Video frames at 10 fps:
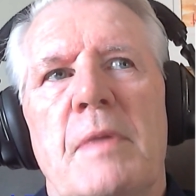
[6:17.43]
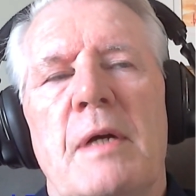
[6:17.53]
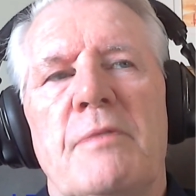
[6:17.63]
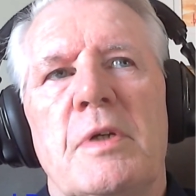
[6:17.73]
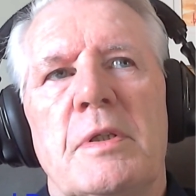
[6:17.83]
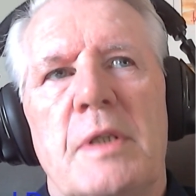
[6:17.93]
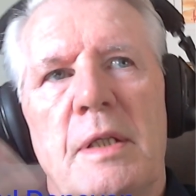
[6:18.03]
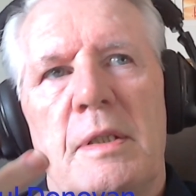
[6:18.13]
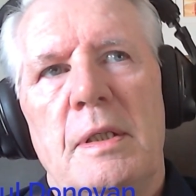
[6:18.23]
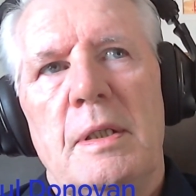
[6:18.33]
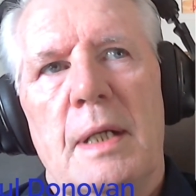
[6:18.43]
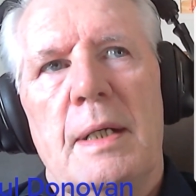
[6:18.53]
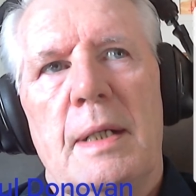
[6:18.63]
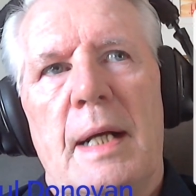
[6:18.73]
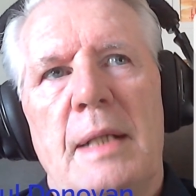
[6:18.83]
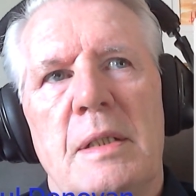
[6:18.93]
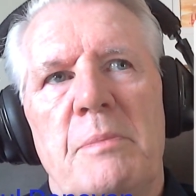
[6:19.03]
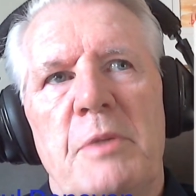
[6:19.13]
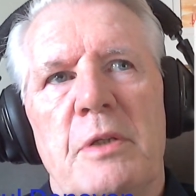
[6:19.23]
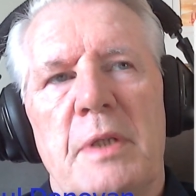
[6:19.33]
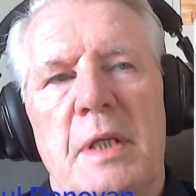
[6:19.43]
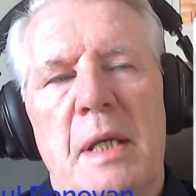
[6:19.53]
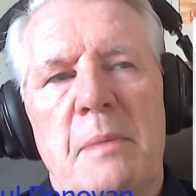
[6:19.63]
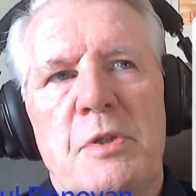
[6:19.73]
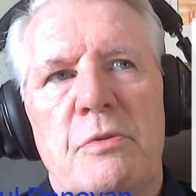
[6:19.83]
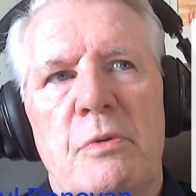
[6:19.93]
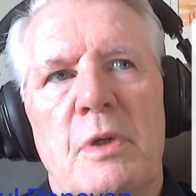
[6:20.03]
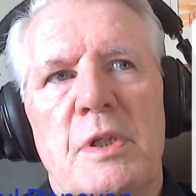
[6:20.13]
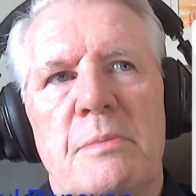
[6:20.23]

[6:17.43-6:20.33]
have got to get the alchemy or the chemistry right